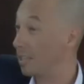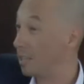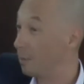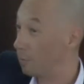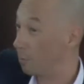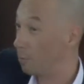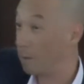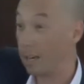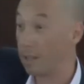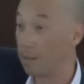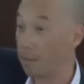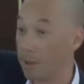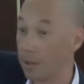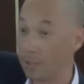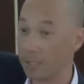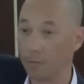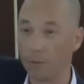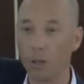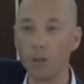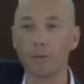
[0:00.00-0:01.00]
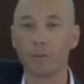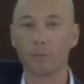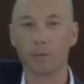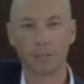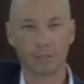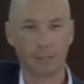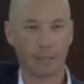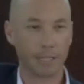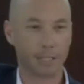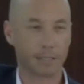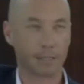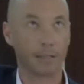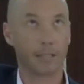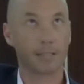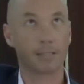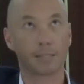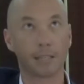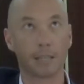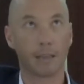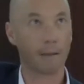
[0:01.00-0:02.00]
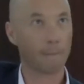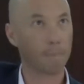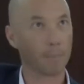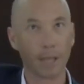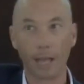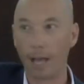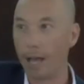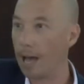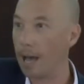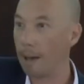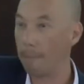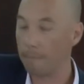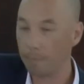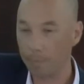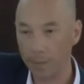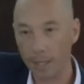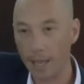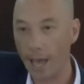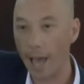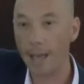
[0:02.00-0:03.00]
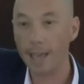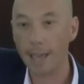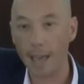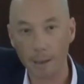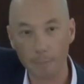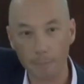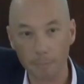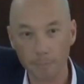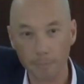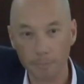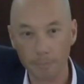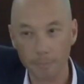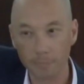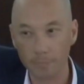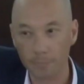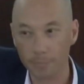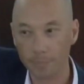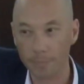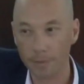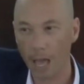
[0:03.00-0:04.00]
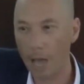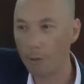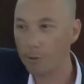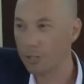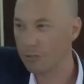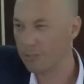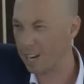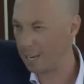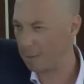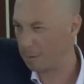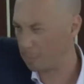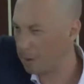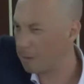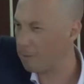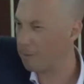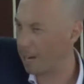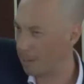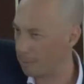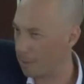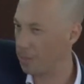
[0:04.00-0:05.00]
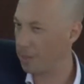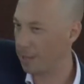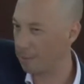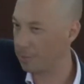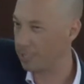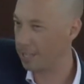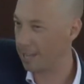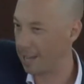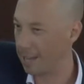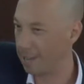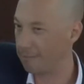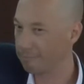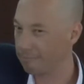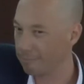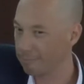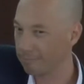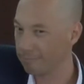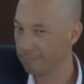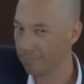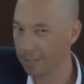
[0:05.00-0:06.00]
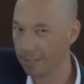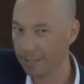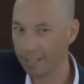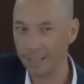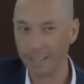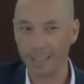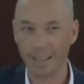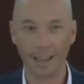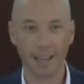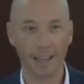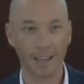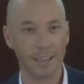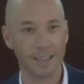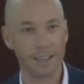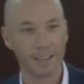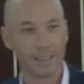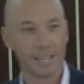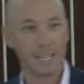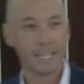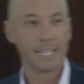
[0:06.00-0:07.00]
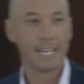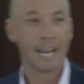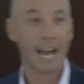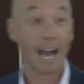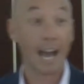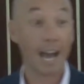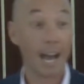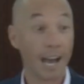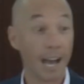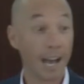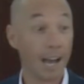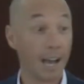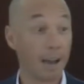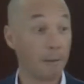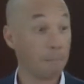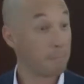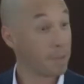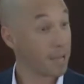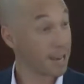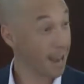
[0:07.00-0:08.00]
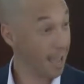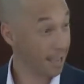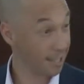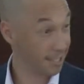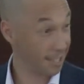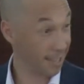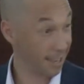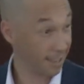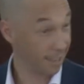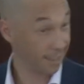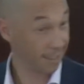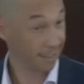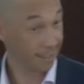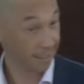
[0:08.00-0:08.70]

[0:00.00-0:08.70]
evil, one of the most evil. Who, let's, let's see. Um, Ahab. How would you rate him? You'd probably rate him a thumbs down. Okay. Uh, Manasseh.